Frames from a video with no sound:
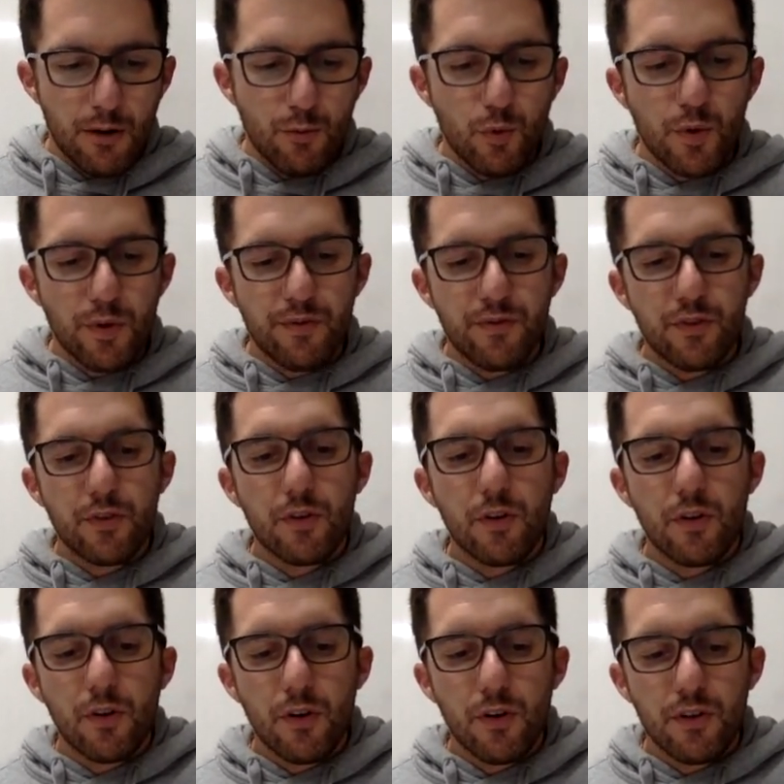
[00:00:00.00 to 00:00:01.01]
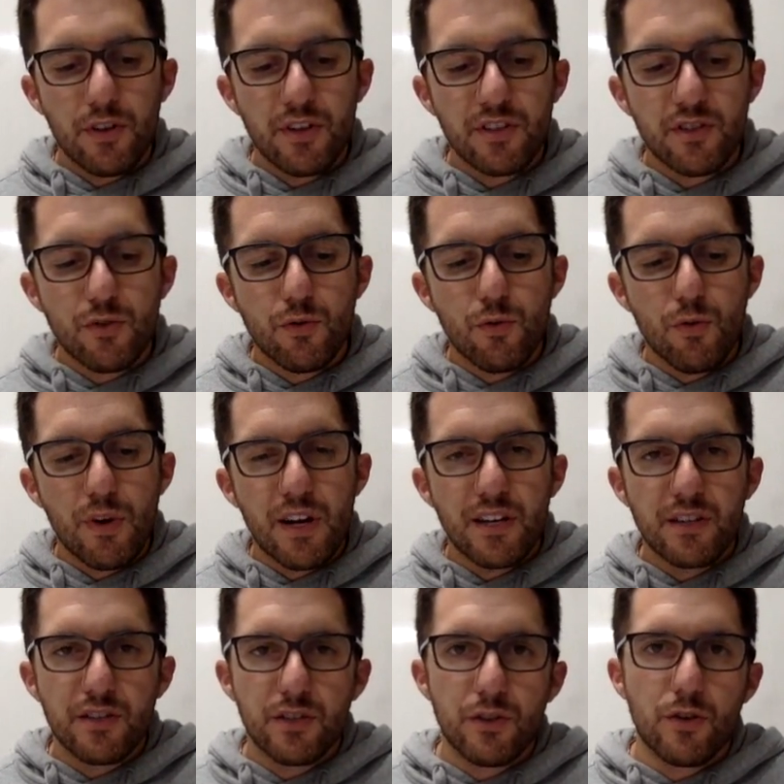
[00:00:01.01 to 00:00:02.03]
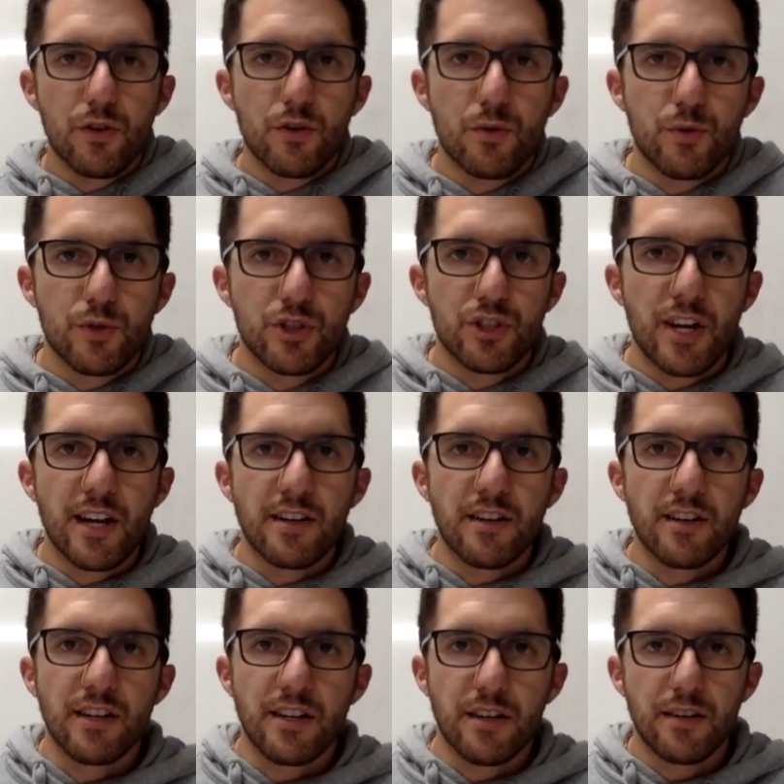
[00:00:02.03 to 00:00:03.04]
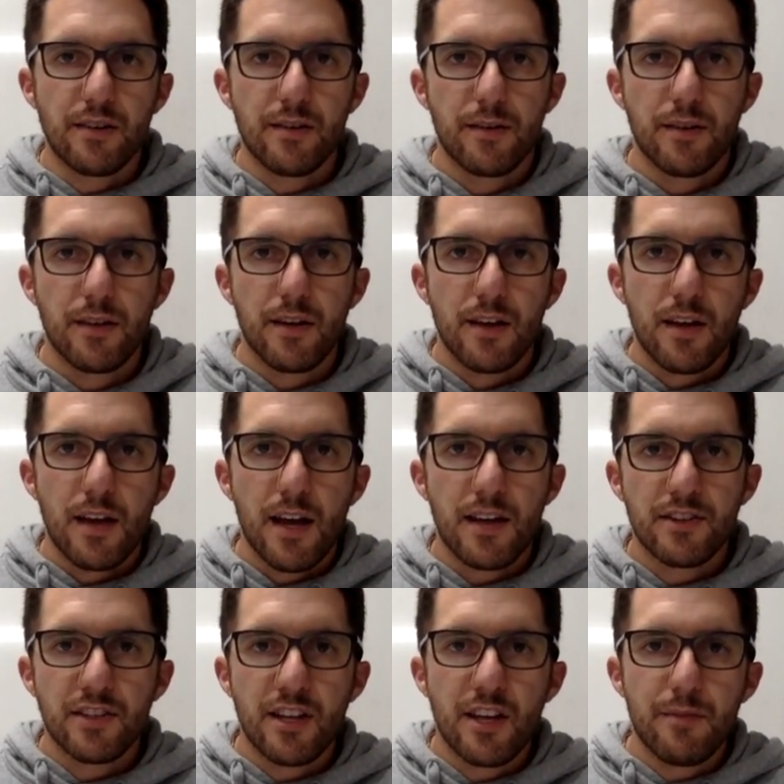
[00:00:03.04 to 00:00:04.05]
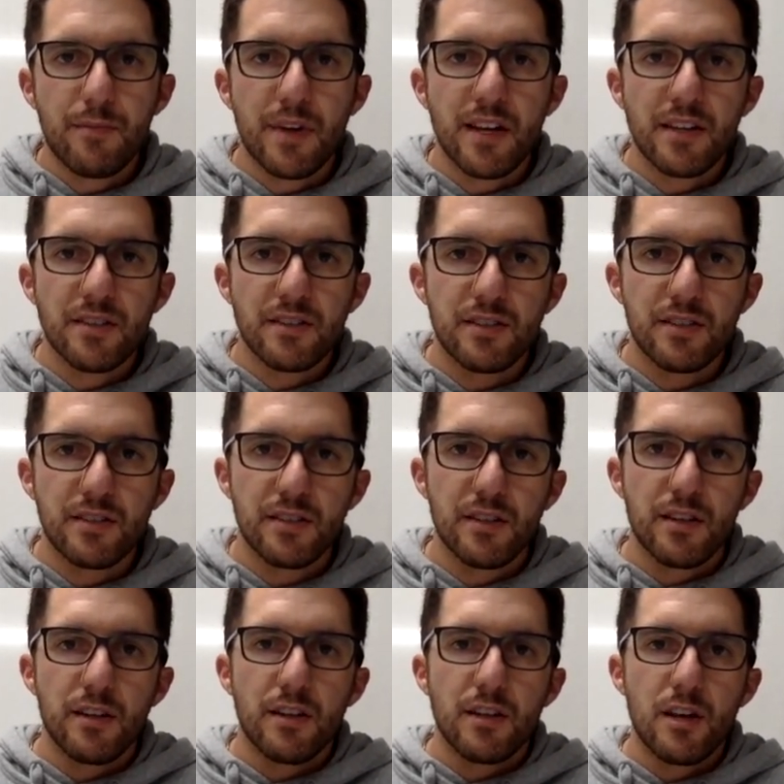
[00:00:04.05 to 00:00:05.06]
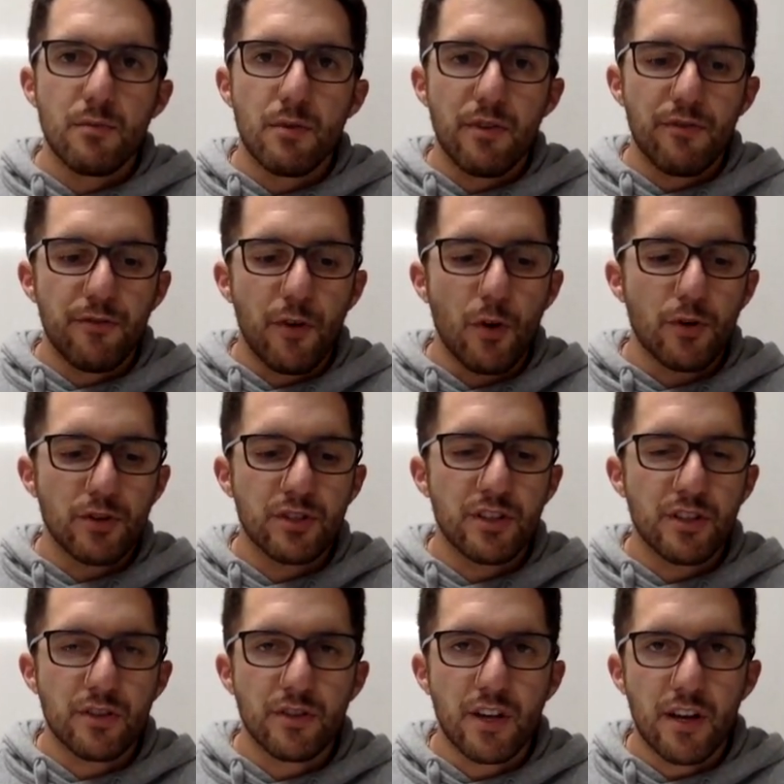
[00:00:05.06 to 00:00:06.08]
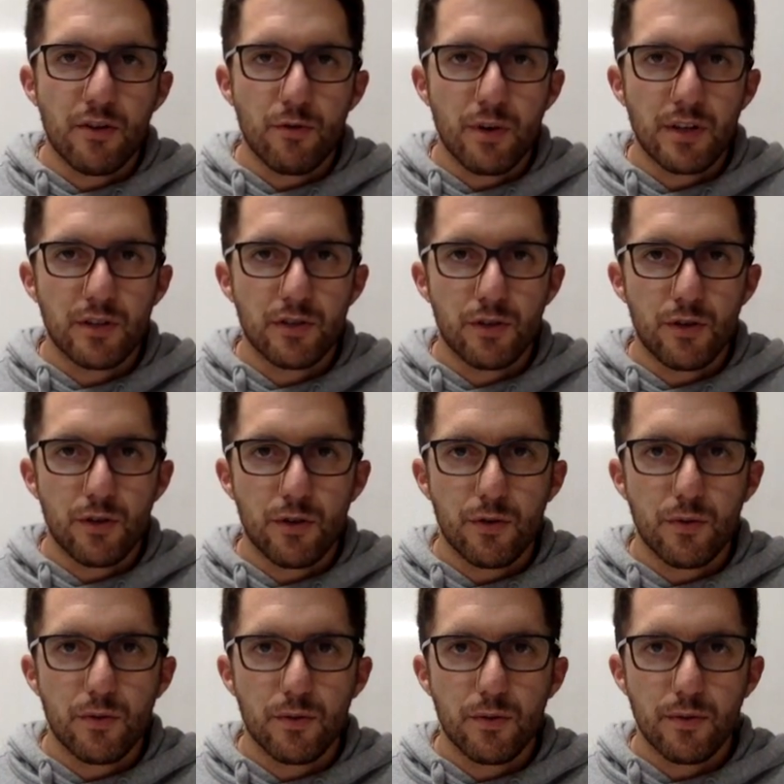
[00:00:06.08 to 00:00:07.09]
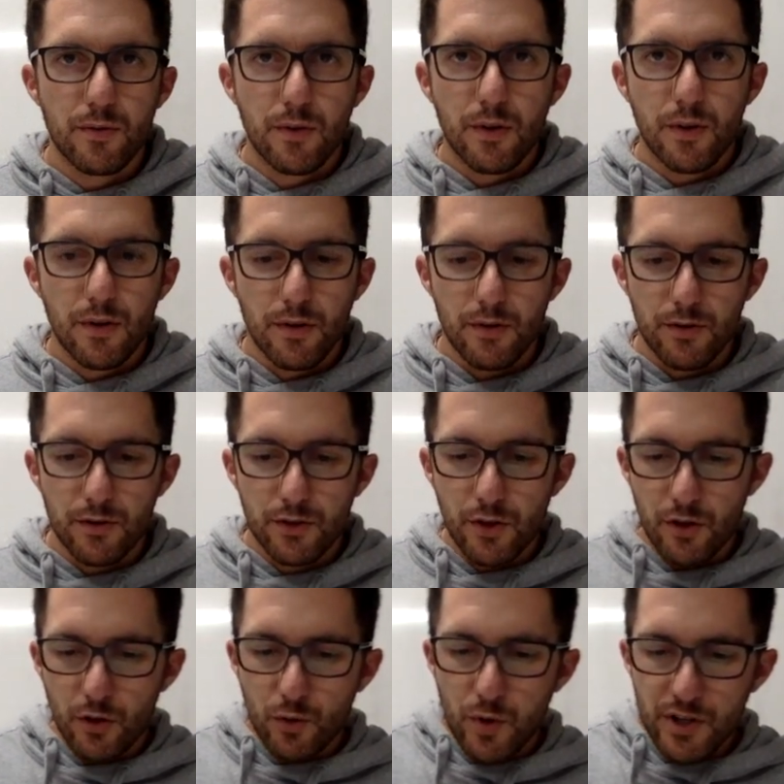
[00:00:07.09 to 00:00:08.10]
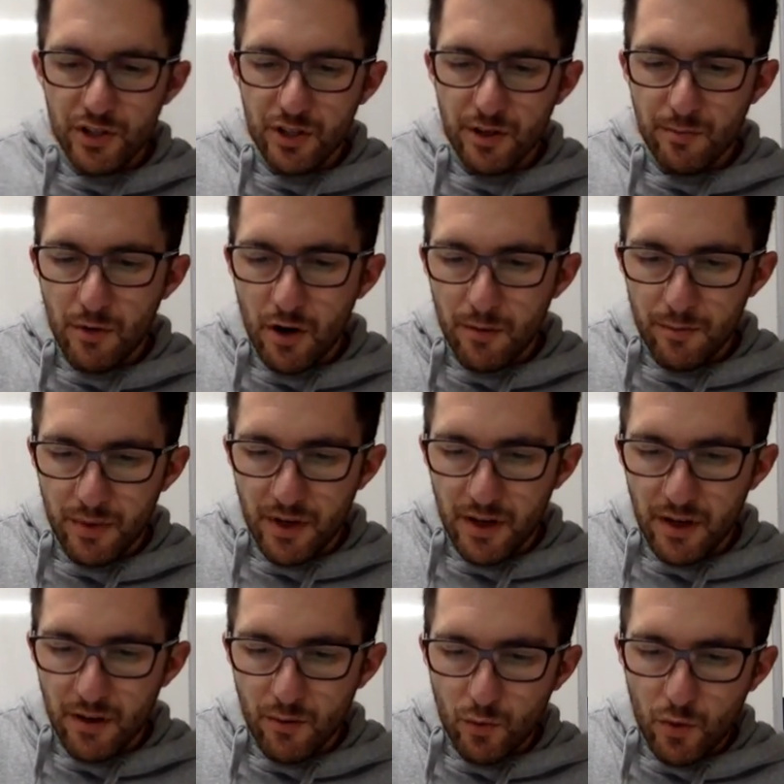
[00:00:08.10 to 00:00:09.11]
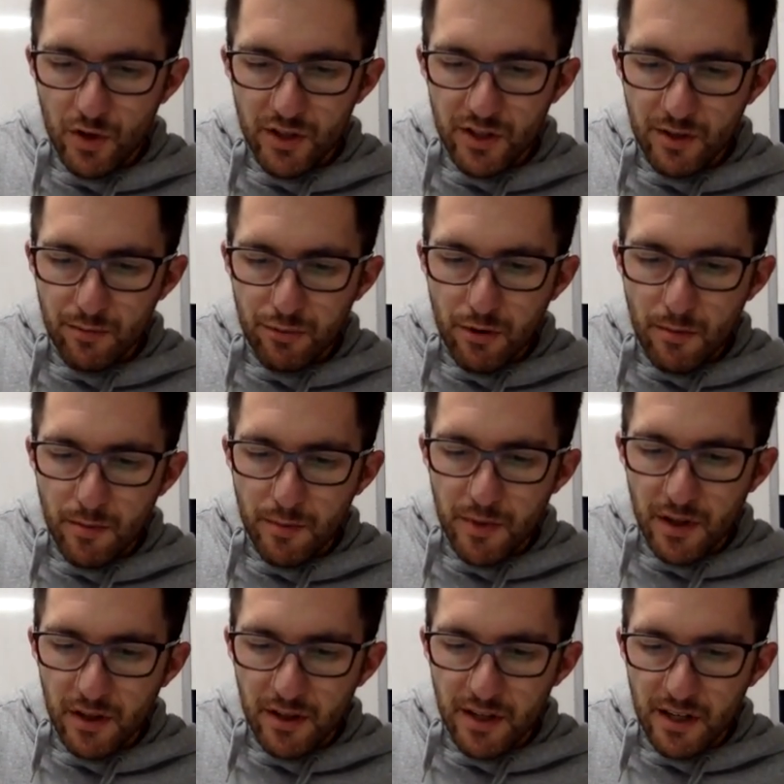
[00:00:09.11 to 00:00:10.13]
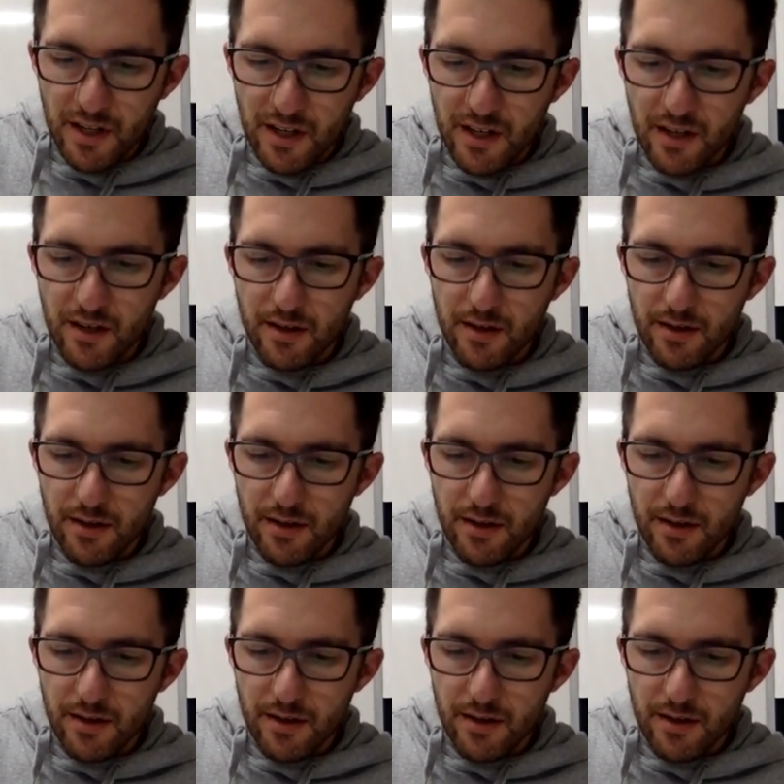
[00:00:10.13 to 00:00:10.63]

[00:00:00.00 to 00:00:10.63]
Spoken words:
we've got this green circle shaded in. And so that means that we're focusing on that green circle. So the question might be, what is the probability